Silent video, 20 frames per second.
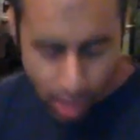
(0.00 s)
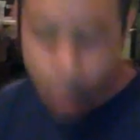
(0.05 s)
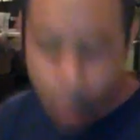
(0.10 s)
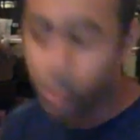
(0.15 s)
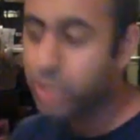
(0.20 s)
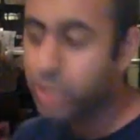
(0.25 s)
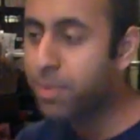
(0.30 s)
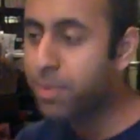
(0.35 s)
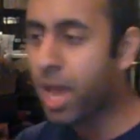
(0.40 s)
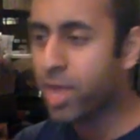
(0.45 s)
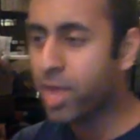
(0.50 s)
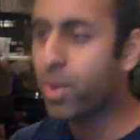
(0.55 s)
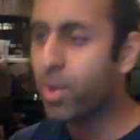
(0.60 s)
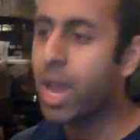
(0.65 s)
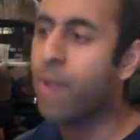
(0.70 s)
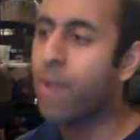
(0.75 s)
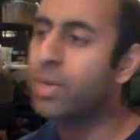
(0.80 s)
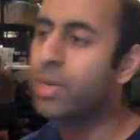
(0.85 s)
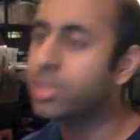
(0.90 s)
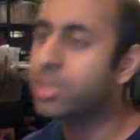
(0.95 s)
Which, by the way,
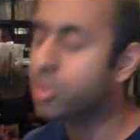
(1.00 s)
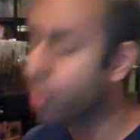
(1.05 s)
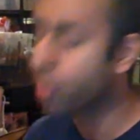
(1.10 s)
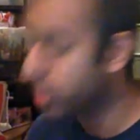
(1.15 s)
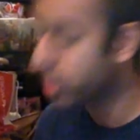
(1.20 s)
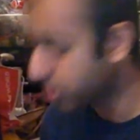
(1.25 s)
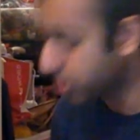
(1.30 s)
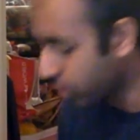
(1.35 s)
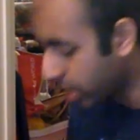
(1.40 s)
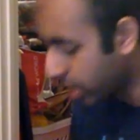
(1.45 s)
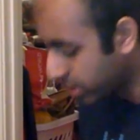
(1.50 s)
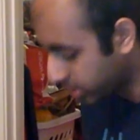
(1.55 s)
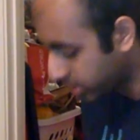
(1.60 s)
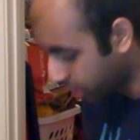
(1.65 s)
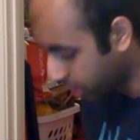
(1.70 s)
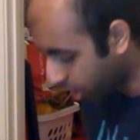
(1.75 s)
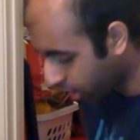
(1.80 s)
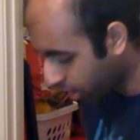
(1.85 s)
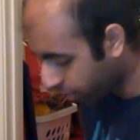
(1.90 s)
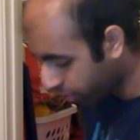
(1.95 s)
I went to Toys R Us
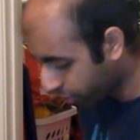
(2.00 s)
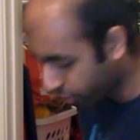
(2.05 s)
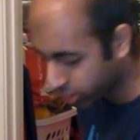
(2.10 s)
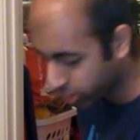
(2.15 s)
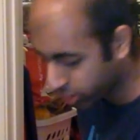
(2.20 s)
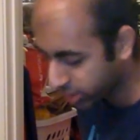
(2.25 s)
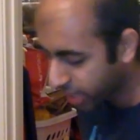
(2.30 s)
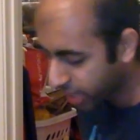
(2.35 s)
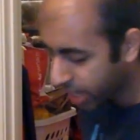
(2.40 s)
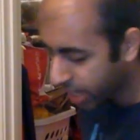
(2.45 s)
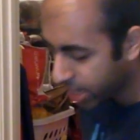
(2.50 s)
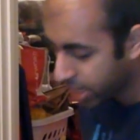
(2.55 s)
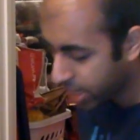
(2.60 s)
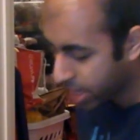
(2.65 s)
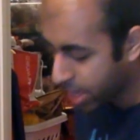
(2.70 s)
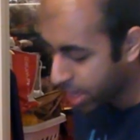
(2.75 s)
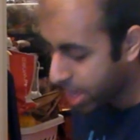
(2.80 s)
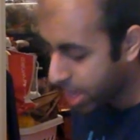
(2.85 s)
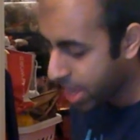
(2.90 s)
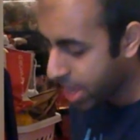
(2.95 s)
on Thursday,
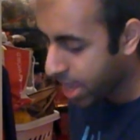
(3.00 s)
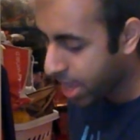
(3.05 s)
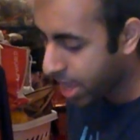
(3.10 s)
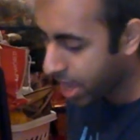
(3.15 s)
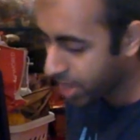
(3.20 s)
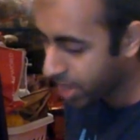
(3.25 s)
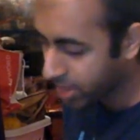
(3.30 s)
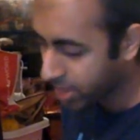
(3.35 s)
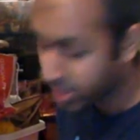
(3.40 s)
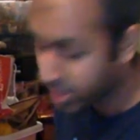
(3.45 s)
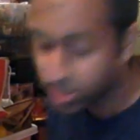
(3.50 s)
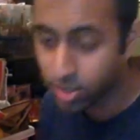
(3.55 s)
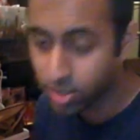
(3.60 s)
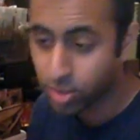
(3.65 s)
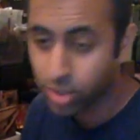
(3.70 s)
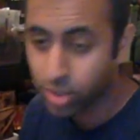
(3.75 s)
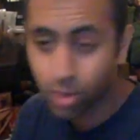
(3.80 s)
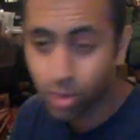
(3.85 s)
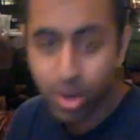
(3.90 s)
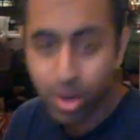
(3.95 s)
and they still
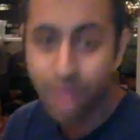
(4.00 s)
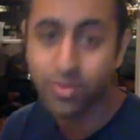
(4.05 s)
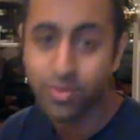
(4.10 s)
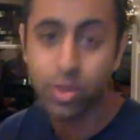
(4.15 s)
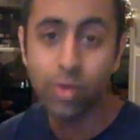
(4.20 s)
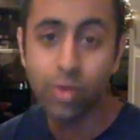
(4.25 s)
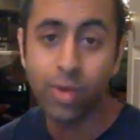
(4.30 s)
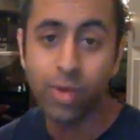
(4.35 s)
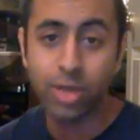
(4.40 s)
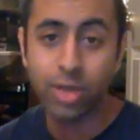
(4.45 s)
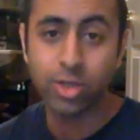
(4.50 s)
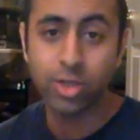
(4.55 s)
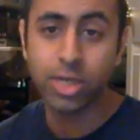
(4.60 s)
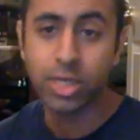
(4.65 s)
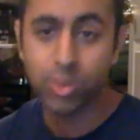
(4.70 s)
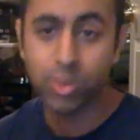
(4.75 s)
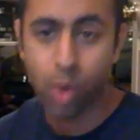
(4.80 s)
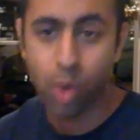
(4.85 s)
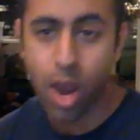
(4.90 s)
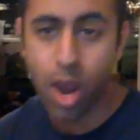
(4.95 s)
don't have the new Ranger
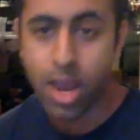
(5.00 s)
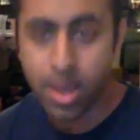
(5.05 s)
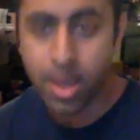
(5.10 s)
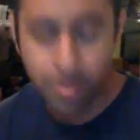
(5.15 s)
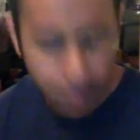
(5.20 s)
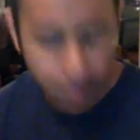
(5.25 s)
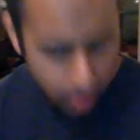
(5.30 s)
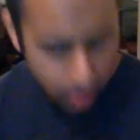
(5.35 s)
keys where I am.